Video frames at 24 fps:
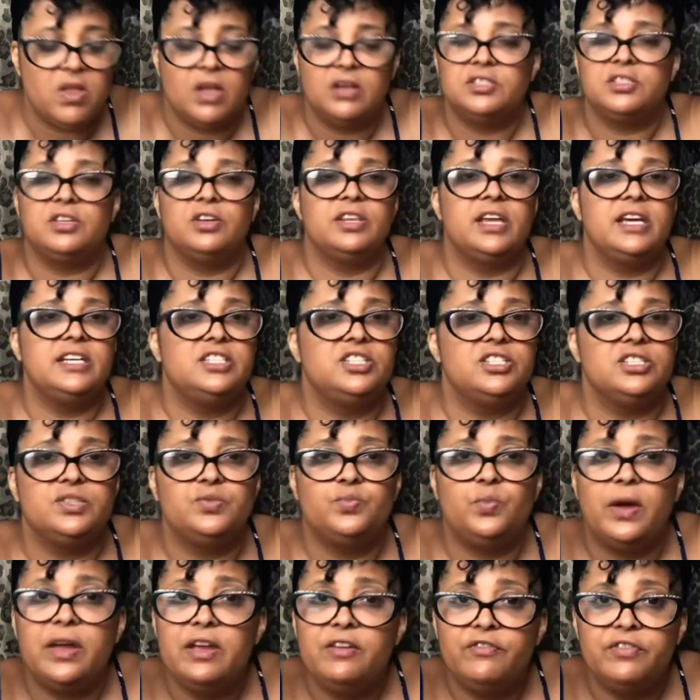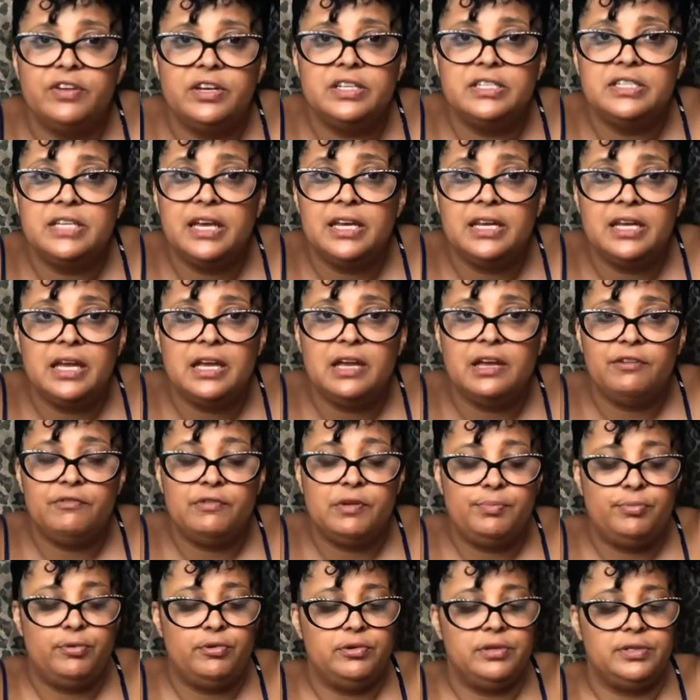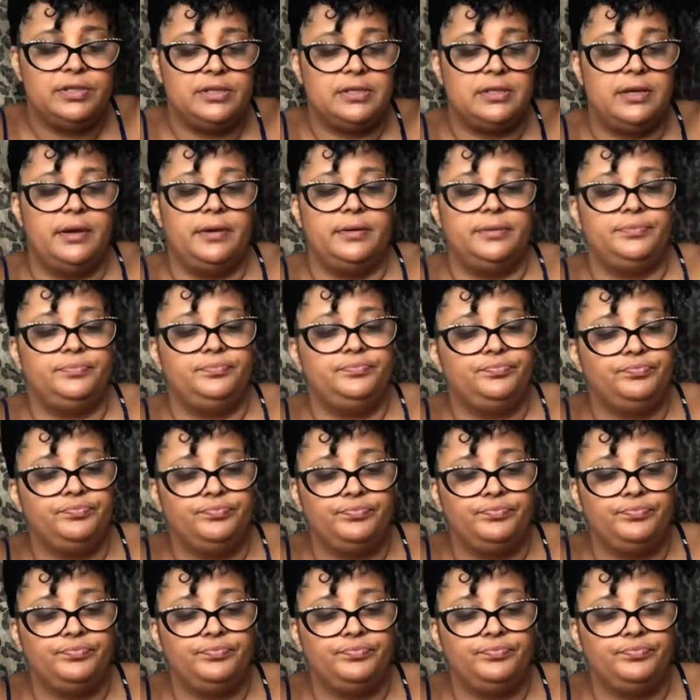So they just waiting for the day they can report something.